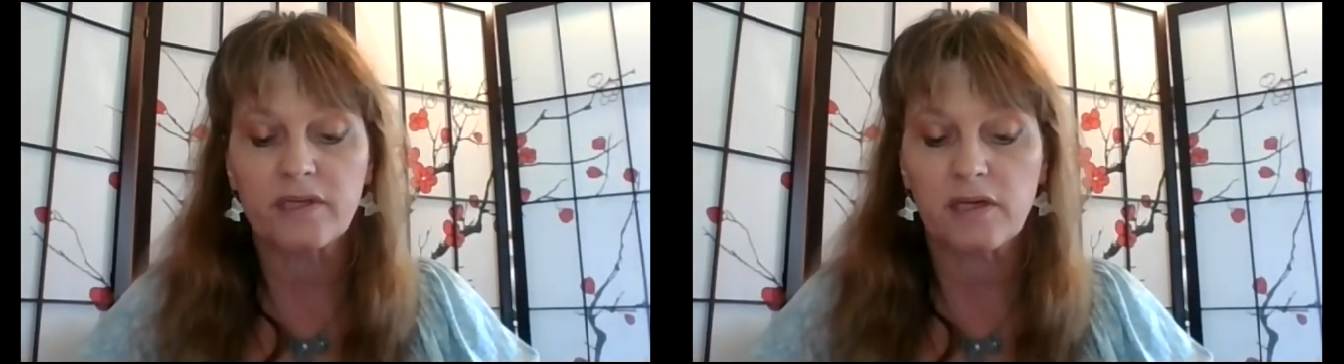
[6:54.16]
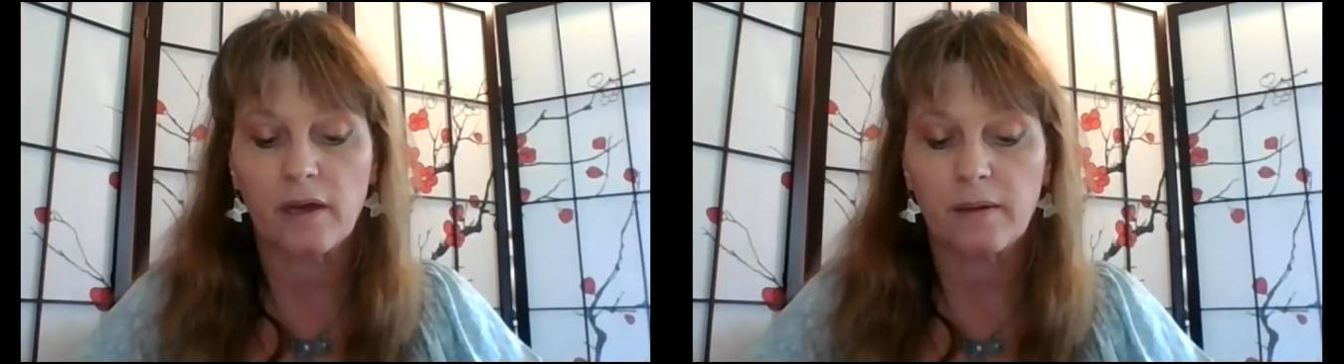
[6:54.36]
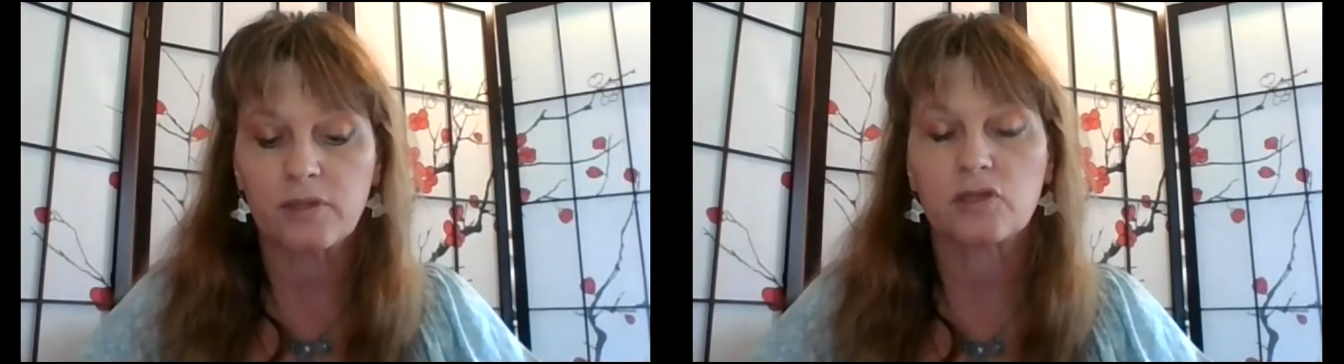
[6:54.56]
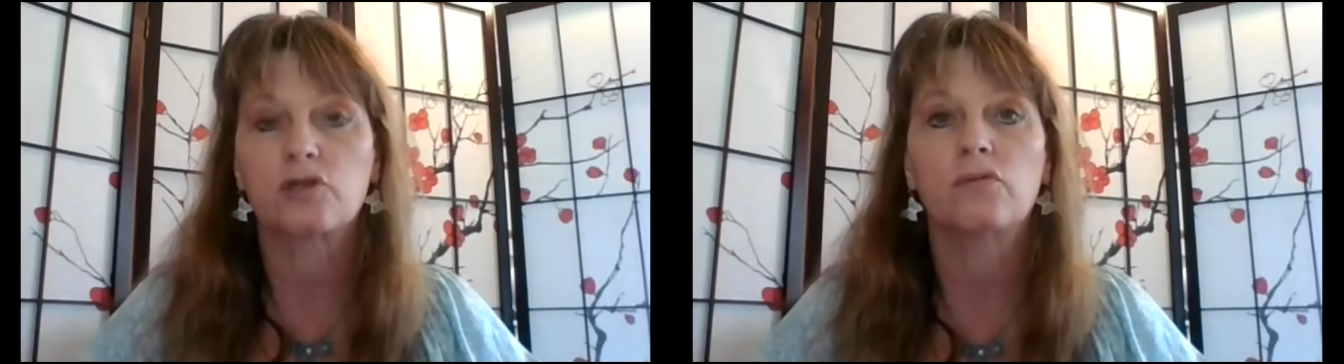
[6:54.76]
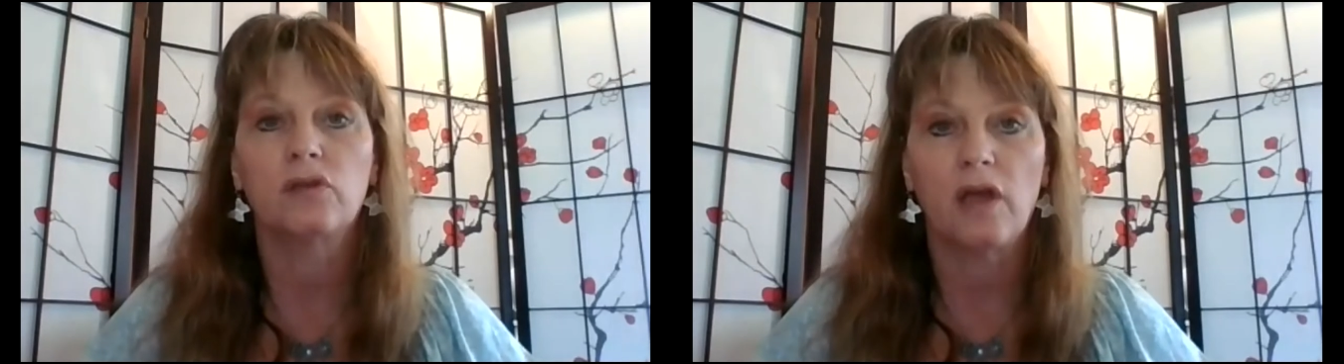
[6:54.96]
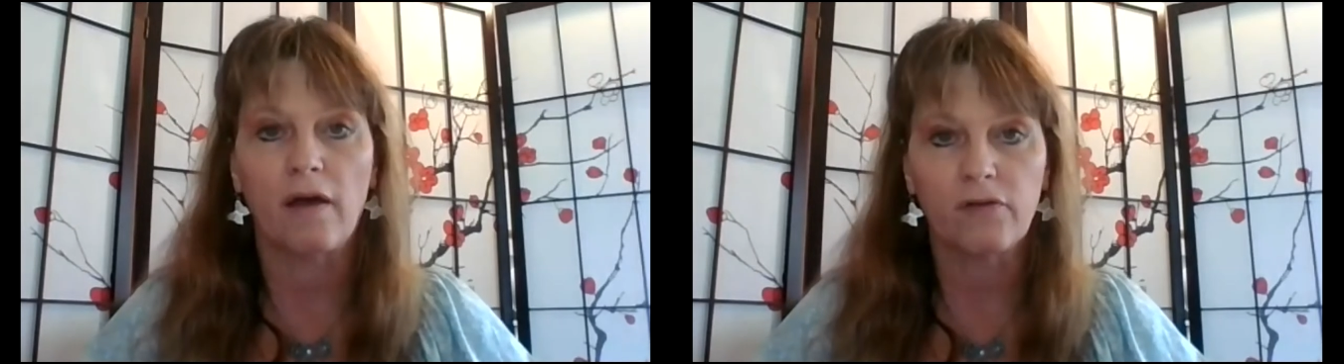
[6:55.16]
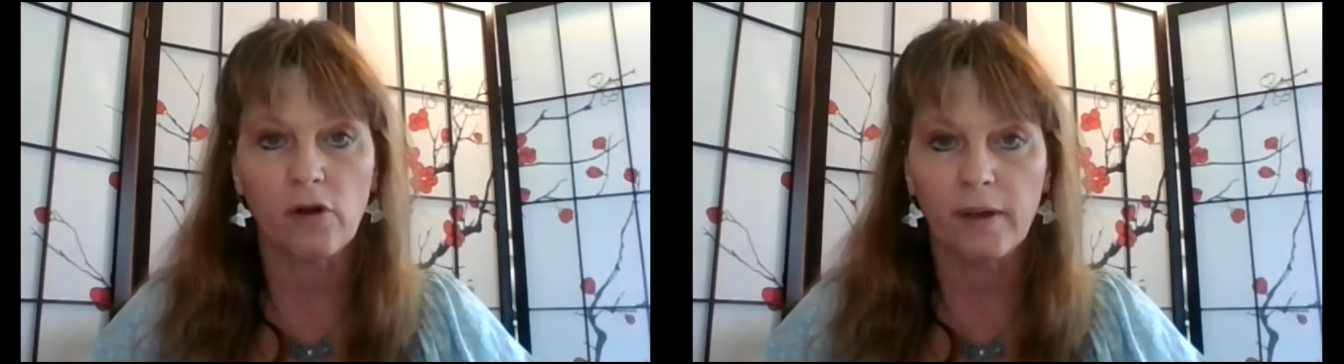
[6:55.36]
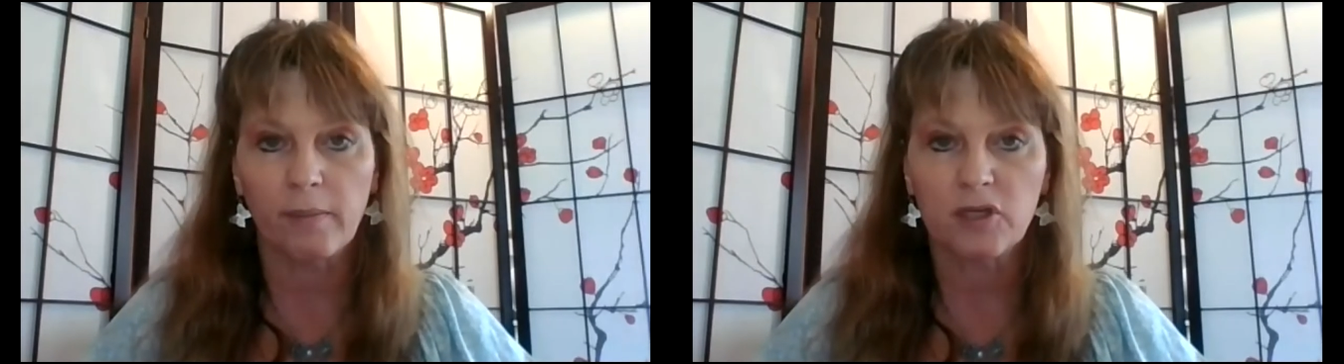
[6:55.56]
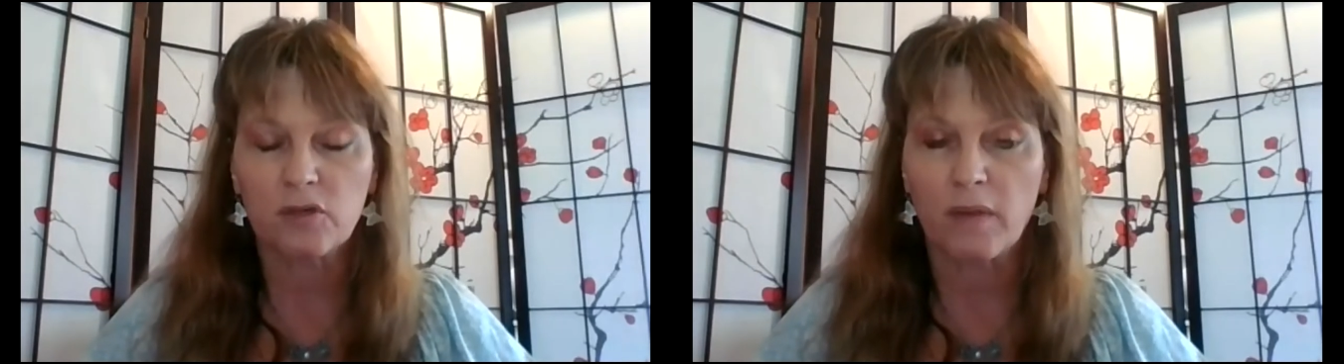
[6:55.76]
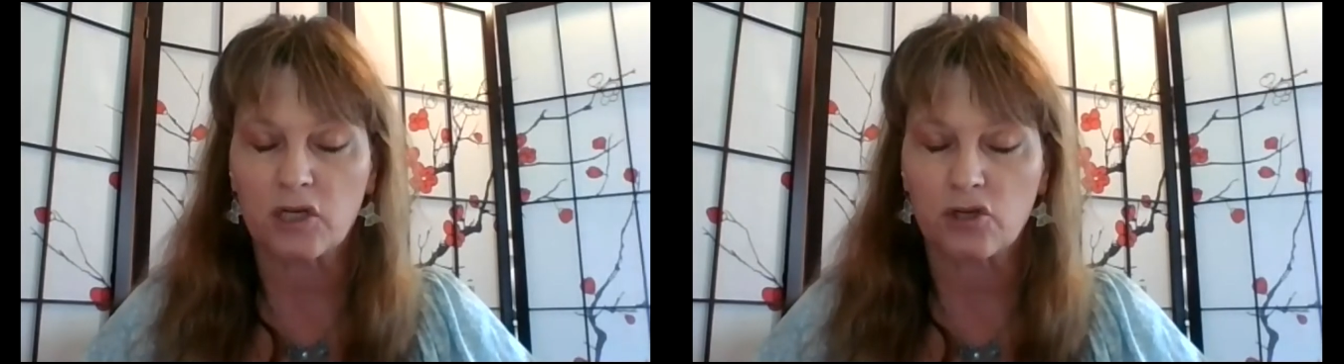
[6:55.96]
tips to love your image
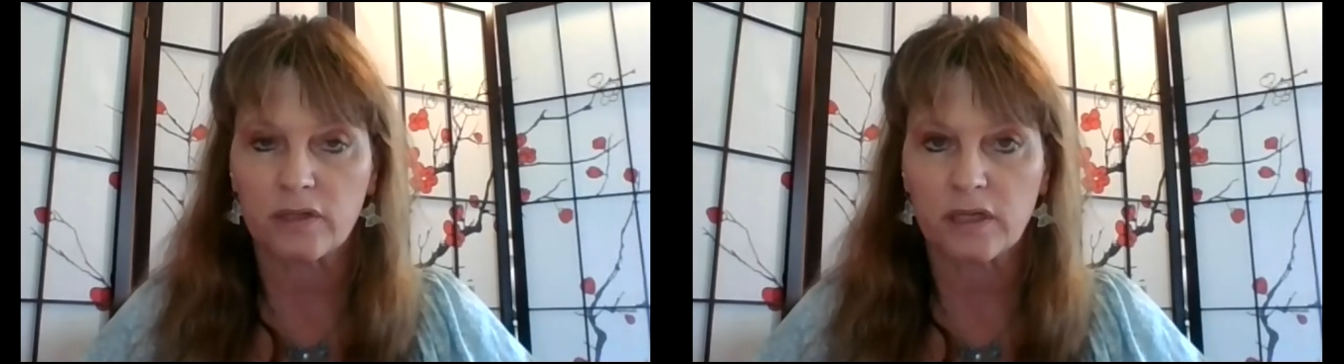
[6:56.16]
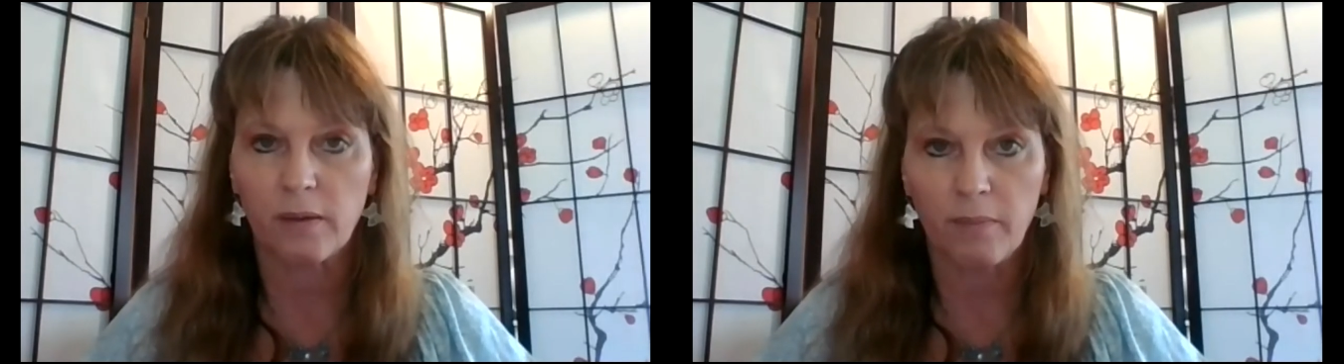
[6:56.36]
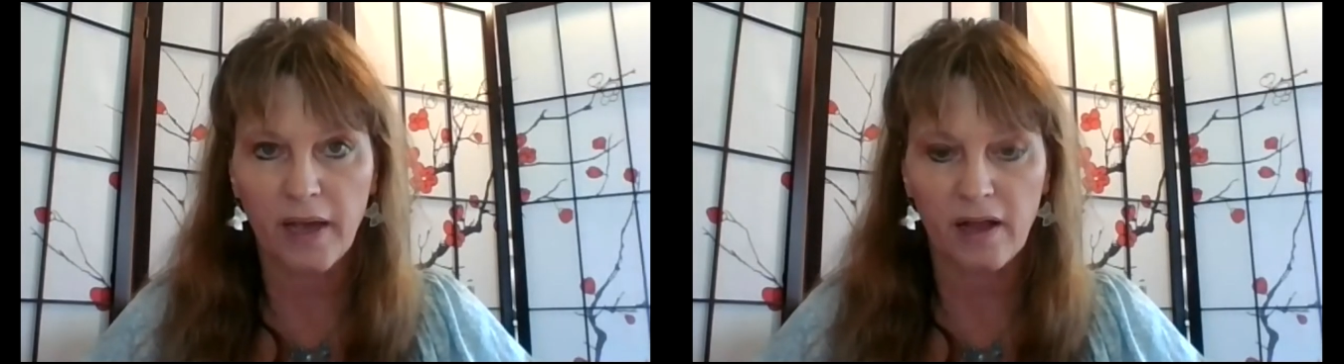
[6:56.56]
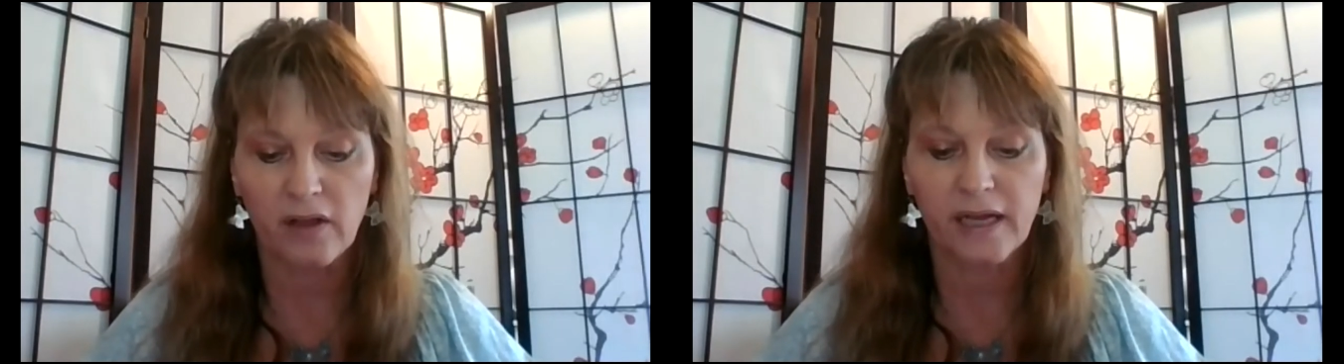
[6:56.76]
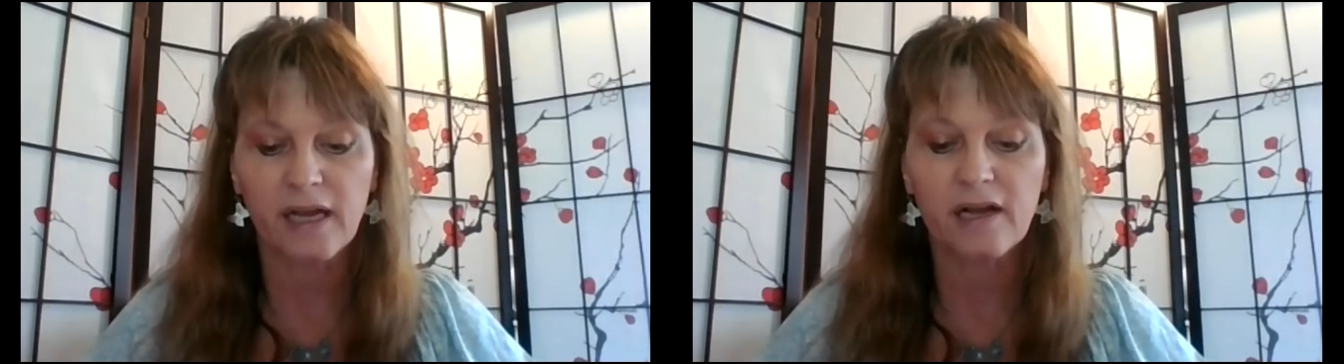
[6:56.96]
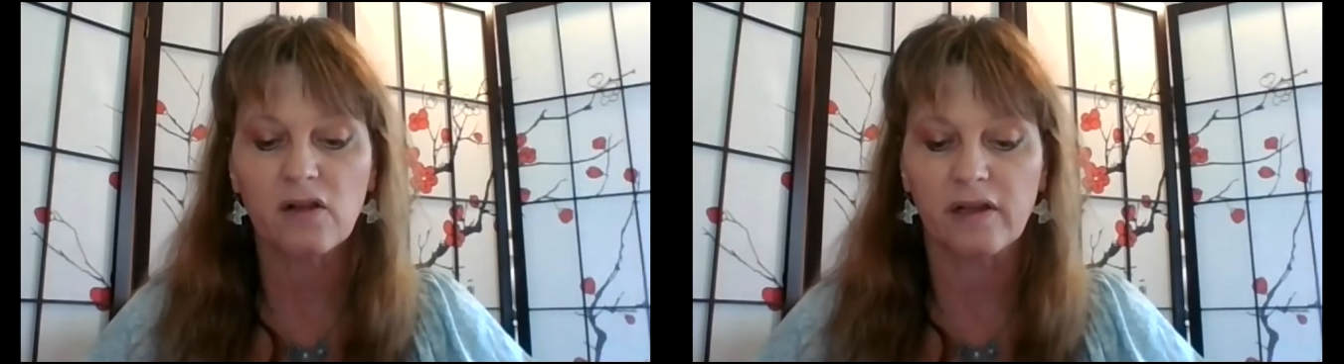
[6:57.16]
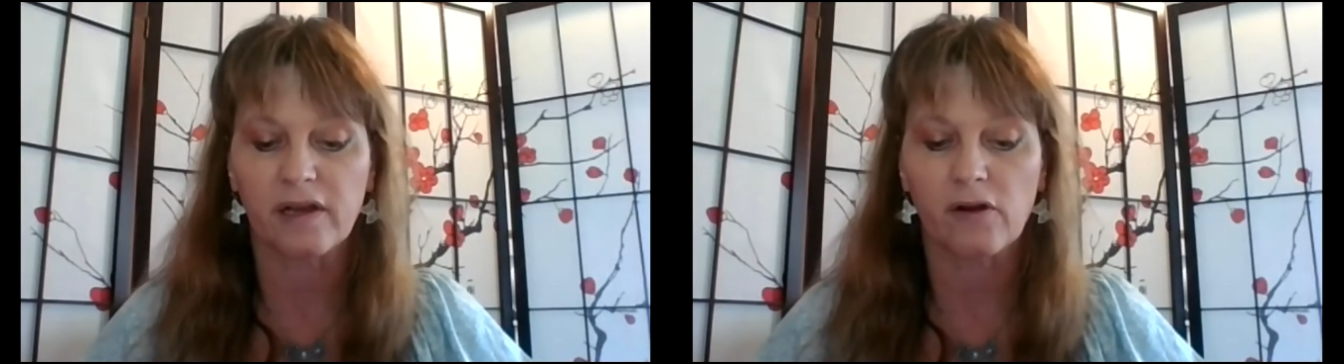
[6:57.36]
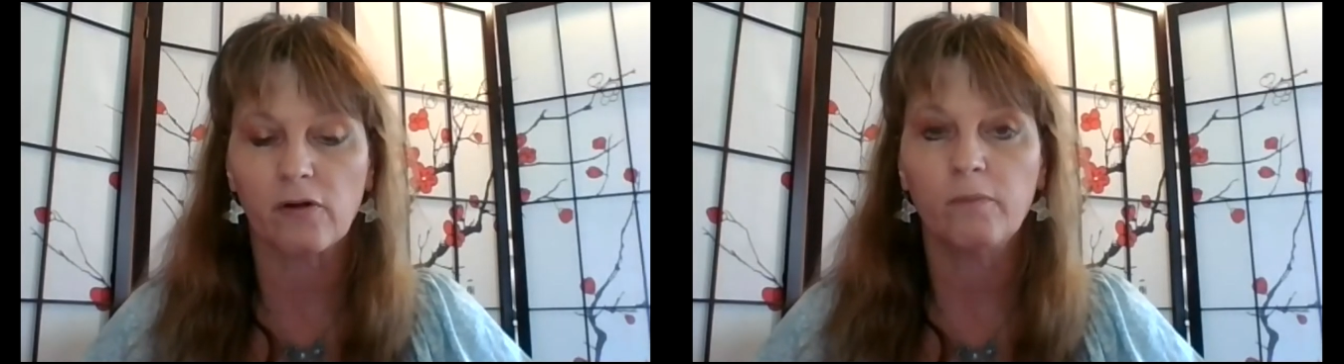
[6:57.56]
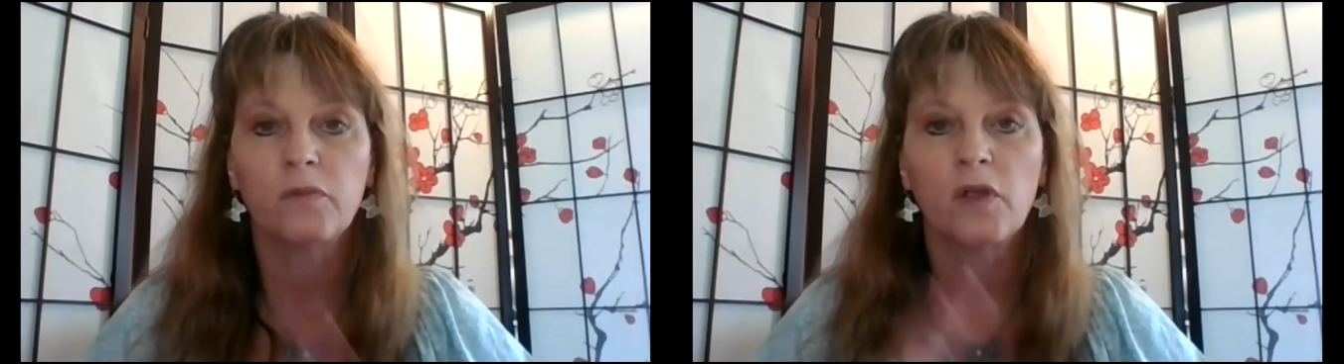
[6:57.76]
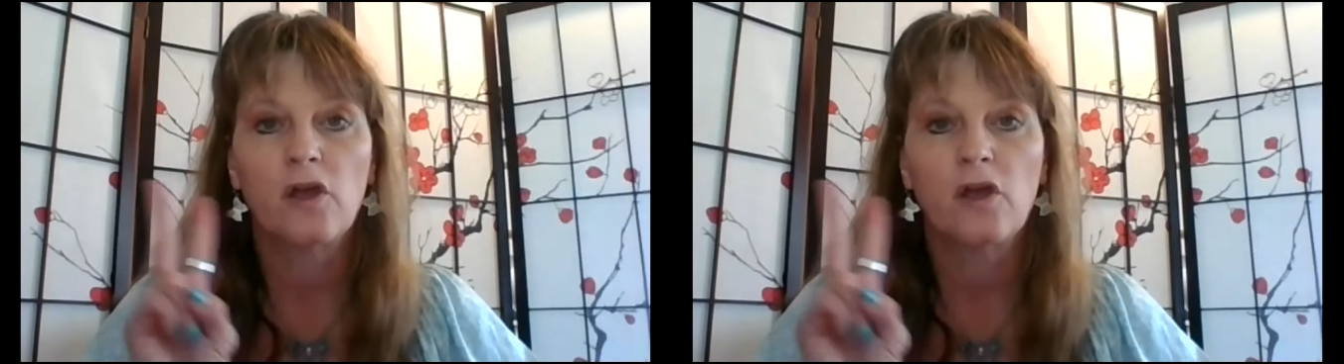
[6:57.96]
and make sure it's compelling and clear.